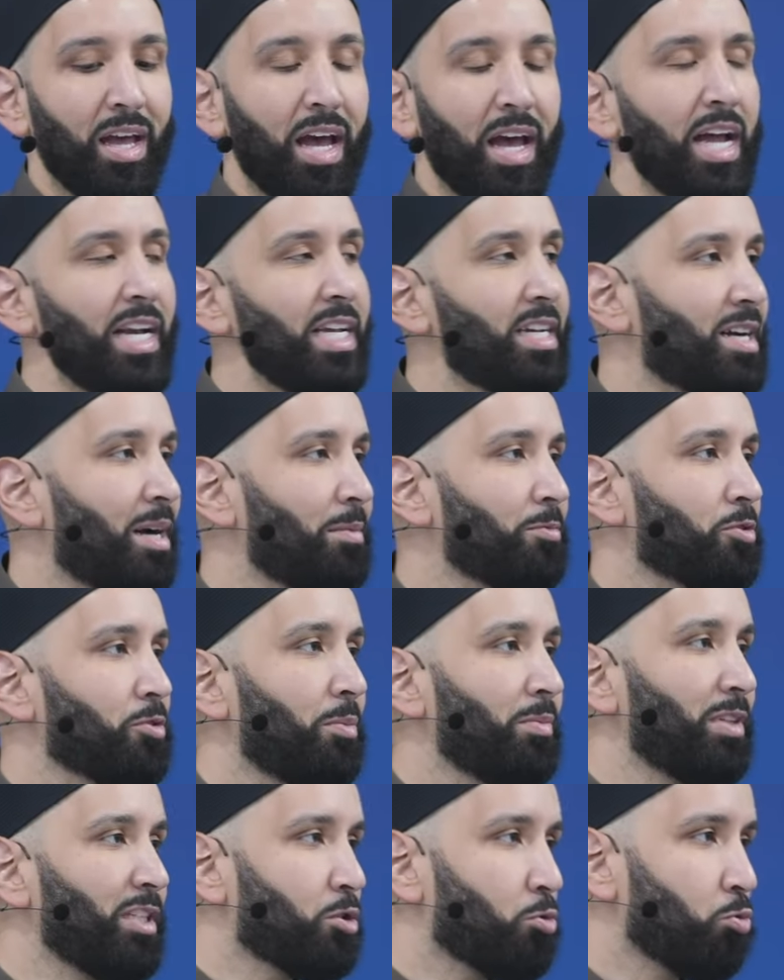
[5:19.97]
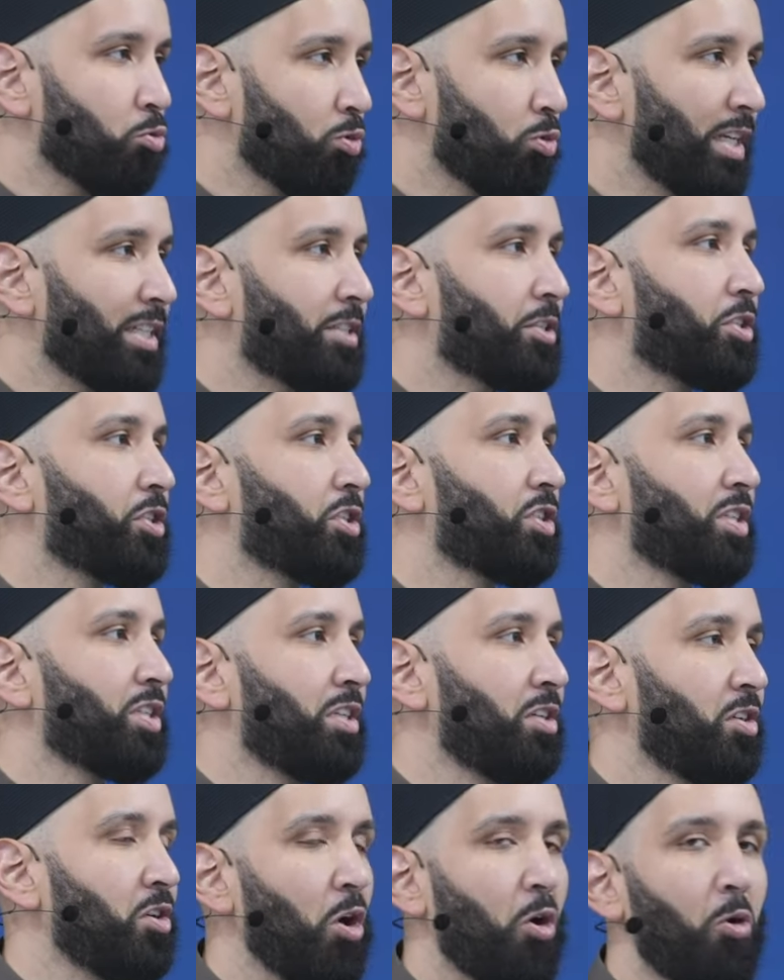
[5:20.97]
And he comes from this rich,
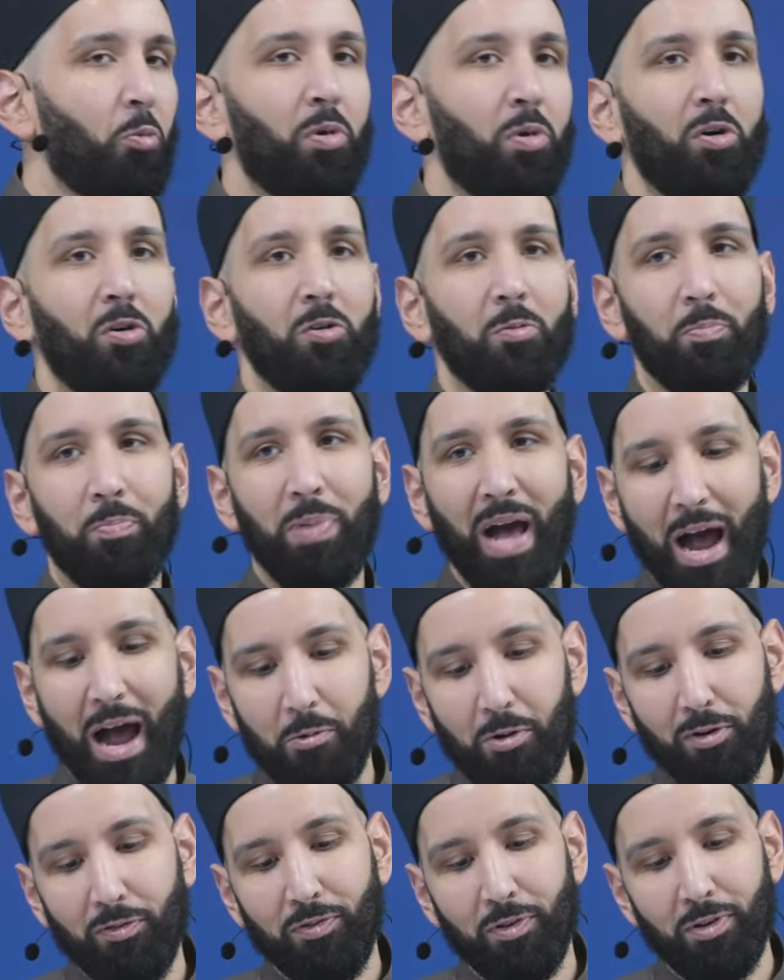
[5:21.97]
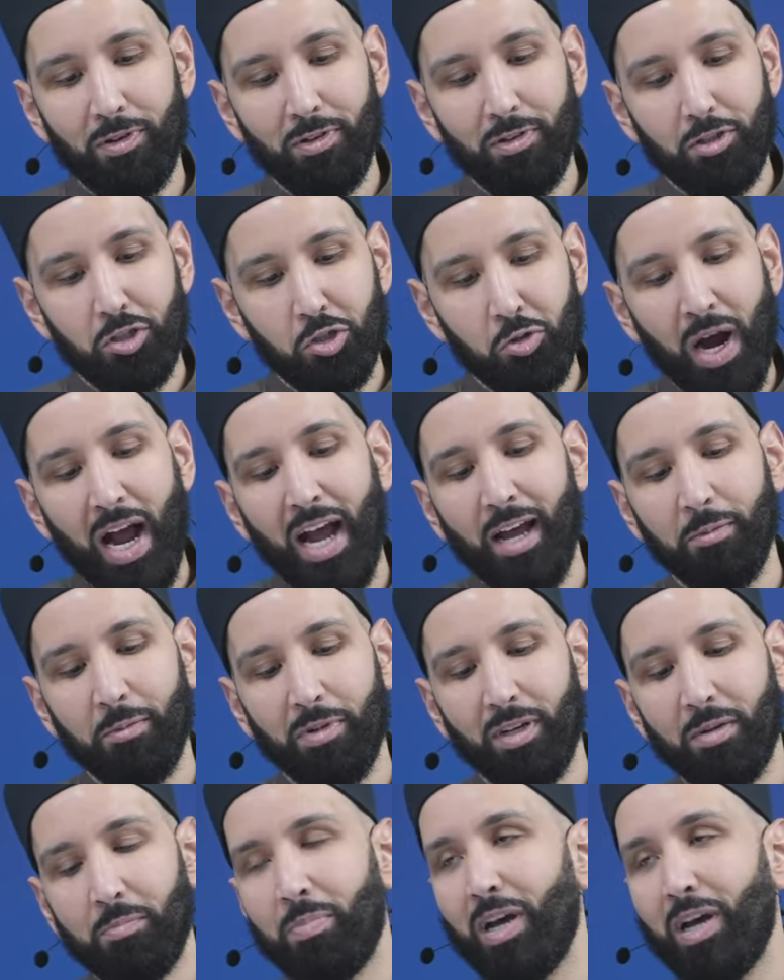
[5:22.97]
noble, powerful tribe.